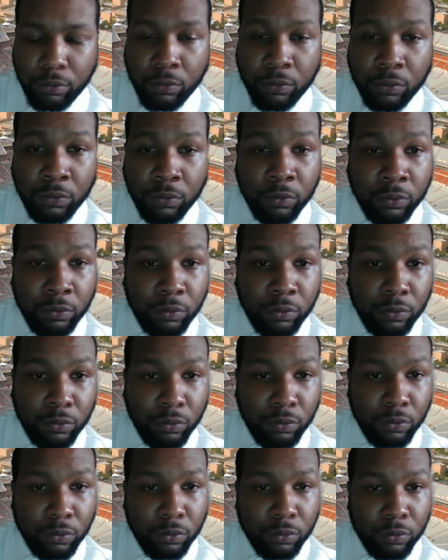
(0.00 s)

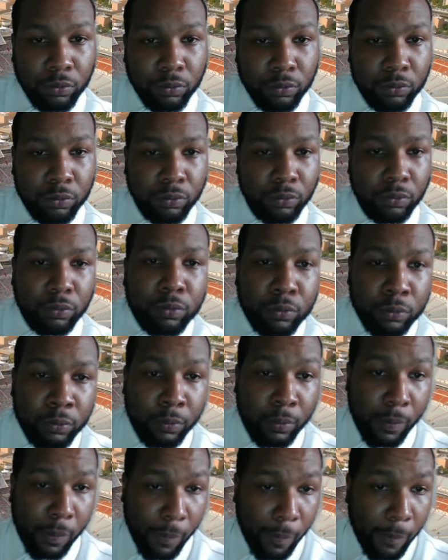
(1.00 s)

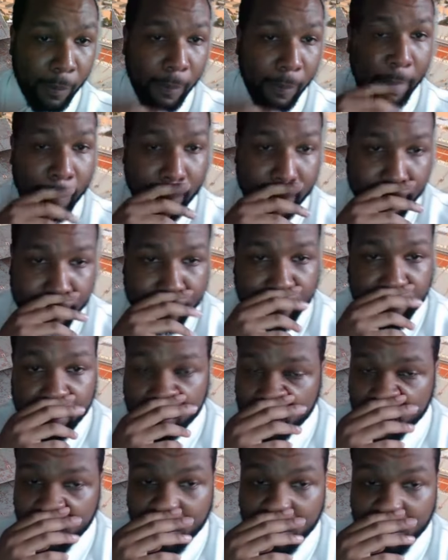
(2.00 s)

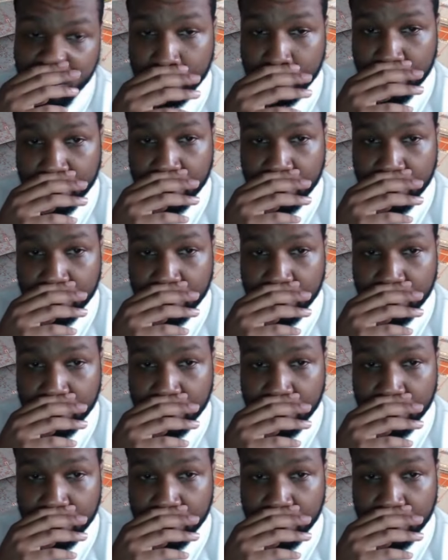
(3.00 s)
[no speech]